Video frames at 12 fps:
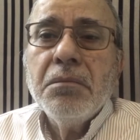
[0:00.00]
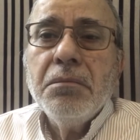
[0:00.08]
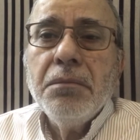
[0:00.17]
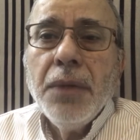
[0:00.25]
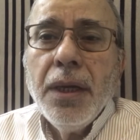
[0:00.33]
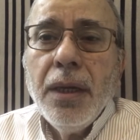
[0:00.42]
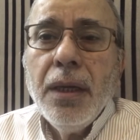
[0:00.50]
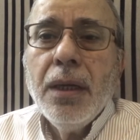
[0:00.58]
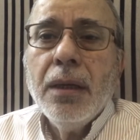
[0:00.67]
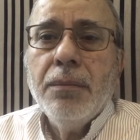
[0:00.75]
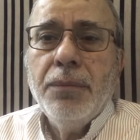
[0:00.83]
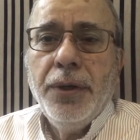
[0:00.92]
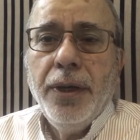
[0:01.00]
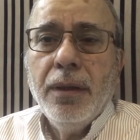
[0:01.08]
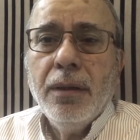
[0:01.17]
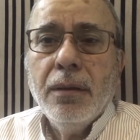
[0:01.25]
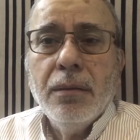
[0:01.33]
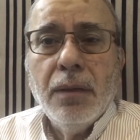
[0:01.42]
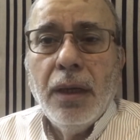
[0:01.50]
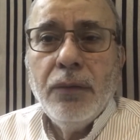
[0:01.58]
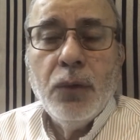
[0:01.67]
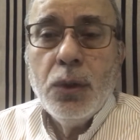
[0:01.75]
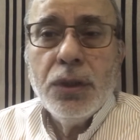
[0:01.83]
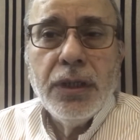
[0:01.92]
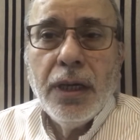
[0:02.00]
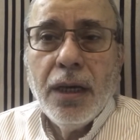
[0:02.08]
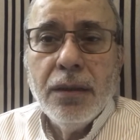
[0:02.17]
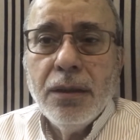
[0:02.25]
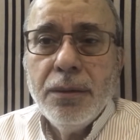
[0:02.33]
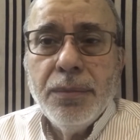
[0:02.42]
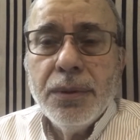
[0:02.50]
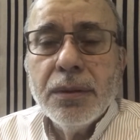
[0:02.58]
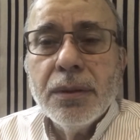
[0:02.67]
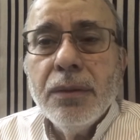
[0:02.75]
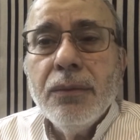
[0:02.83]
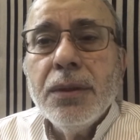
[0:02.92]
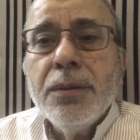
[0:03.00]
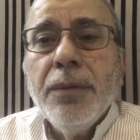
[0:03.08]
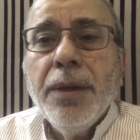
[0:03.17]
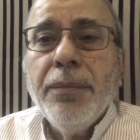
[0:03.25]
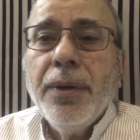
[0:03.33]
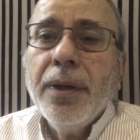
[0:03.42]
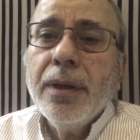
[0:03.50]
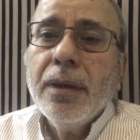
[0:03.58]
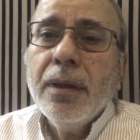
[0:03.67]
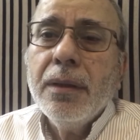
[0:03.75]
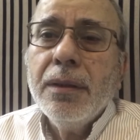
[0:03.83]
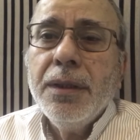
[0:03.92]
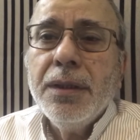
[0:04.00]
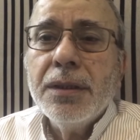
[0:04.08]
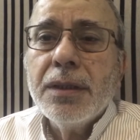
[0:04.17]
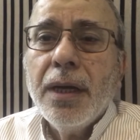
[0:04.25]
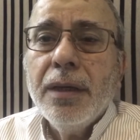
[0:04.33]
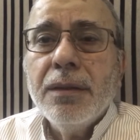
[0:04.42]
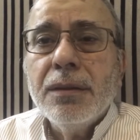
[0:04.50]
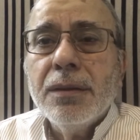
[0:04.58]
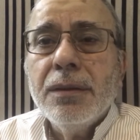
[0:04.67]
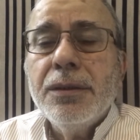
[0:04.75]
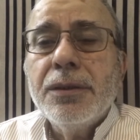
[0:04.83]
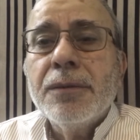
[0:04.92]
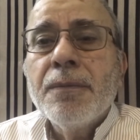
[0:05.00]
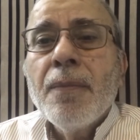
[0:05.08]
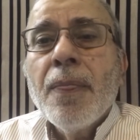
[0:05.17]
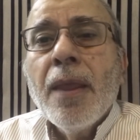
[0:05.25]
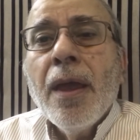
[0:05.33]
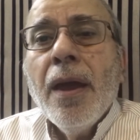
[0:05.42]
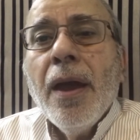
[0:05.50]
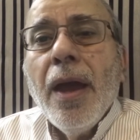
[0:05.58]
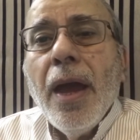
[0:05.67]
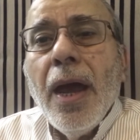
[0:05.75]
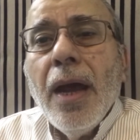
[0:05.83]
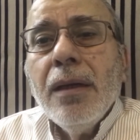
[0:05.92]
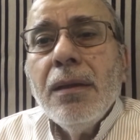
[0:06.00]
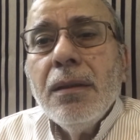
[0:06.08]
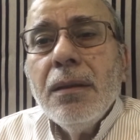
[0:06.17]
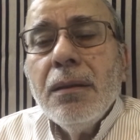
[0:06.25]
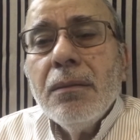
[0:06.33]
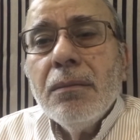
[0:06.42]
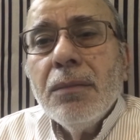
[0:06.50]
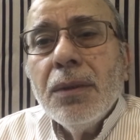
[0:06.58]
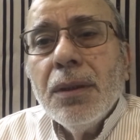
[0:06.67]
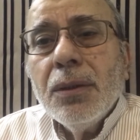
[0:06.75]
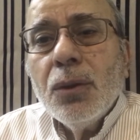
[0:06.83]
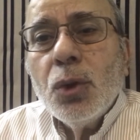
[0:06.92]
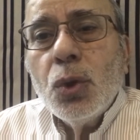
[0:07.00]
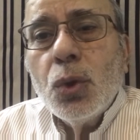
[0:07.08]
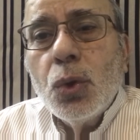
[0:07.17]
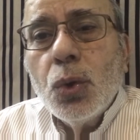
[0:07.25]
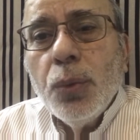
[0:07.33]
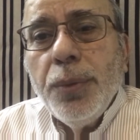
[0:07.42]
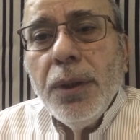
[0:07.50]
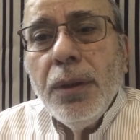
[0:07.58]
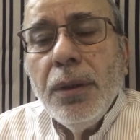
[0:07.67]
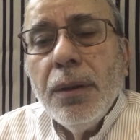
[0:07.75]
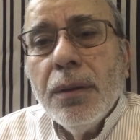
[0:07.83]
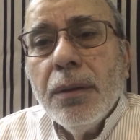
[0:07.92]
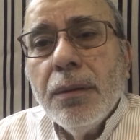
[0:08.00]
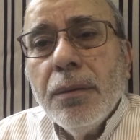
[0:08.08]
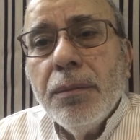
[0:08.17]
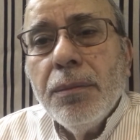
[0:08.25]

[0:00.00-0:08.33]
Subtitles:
may bring, I won't say 100%, which may bring the desired results. And to be